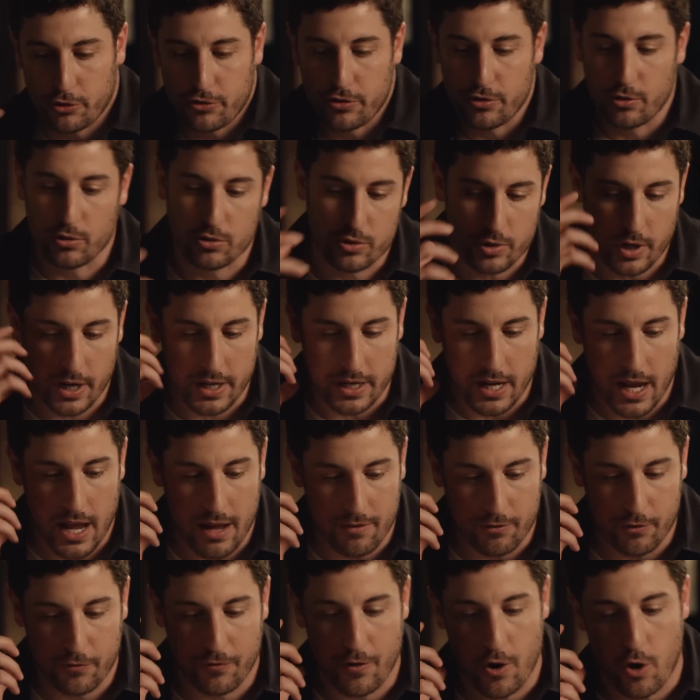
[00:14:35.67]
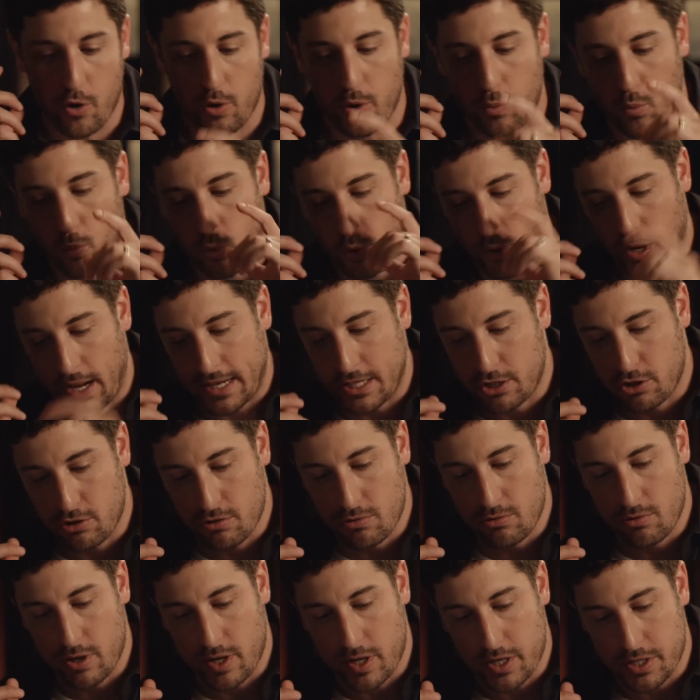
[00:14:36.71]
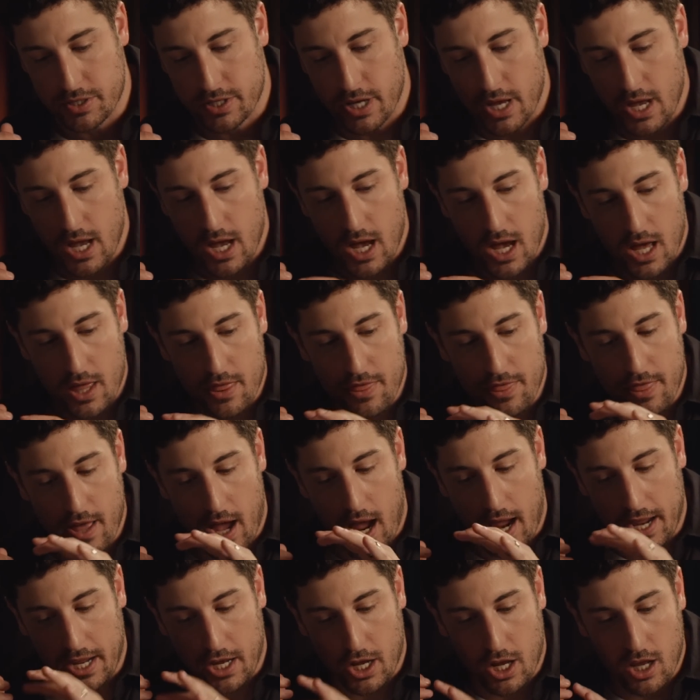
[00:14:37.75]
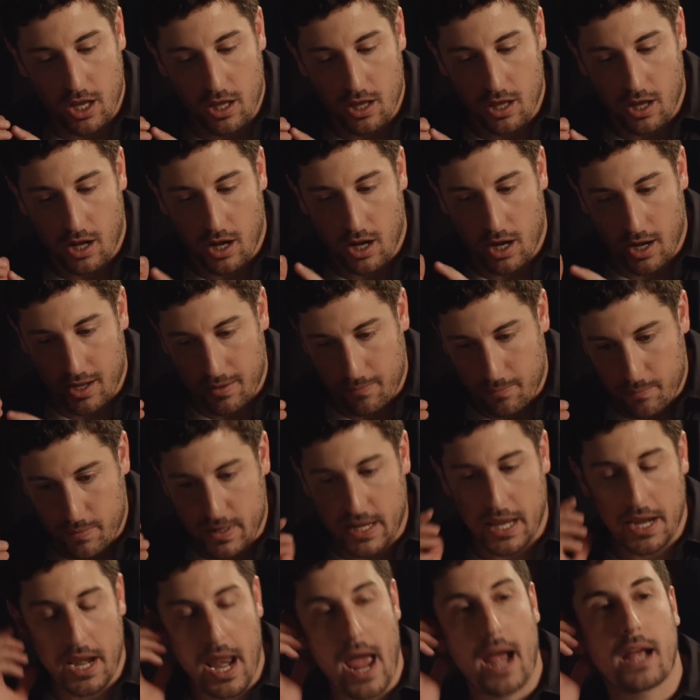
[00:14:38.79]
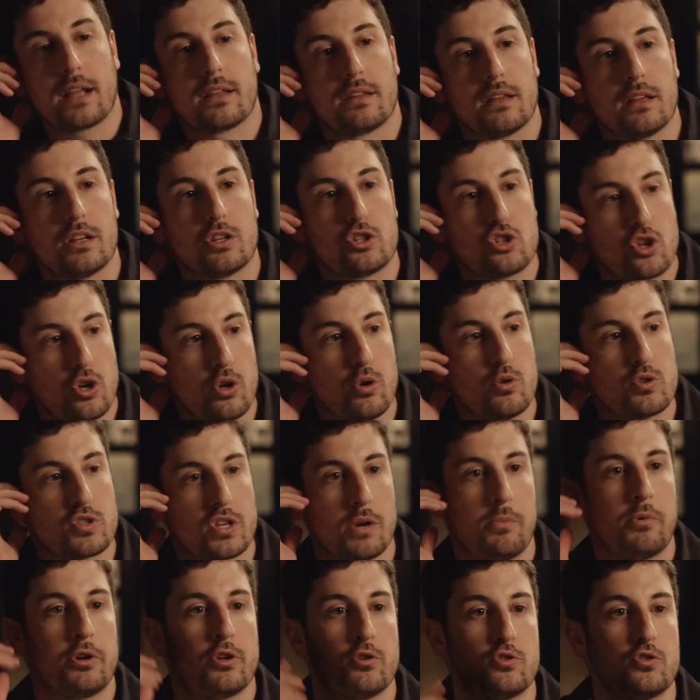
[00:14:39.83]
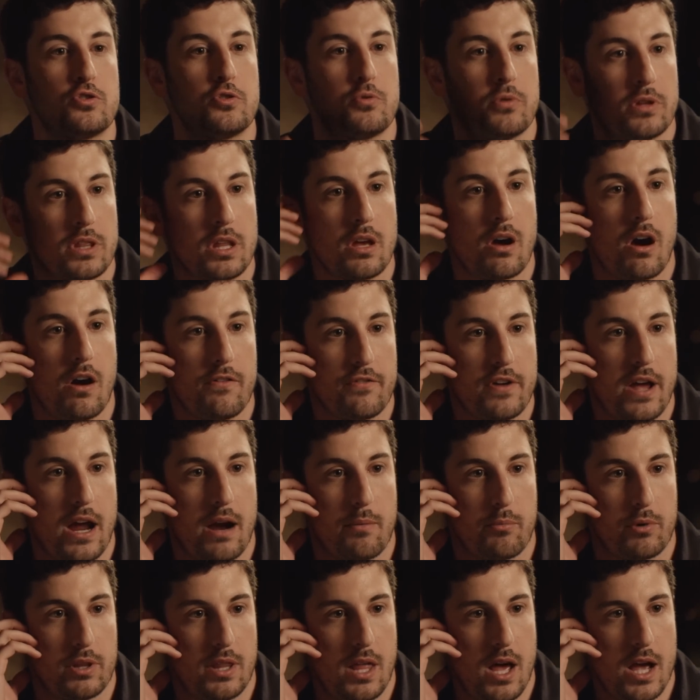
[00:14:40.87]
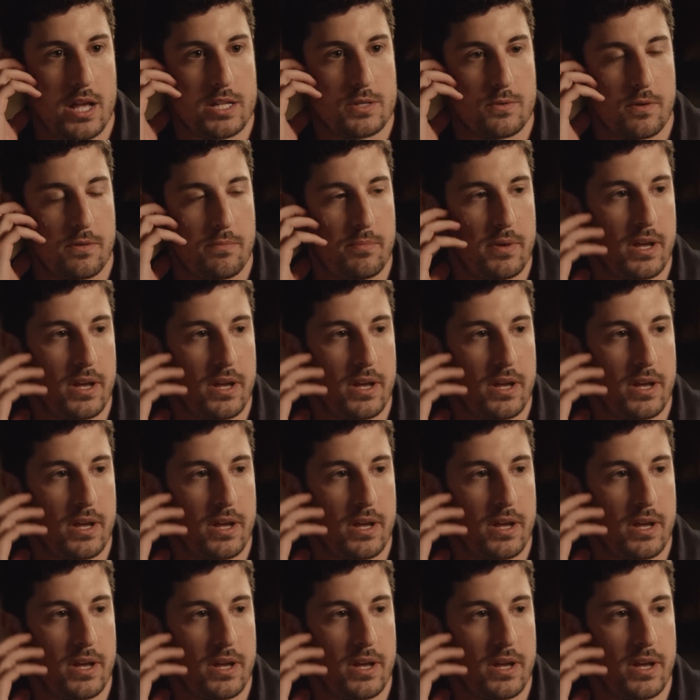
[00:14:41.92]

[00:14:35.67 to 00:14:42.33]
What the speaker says: to, so I have a phone. What I do is I'm connected to someone who's doing the off-camera lines with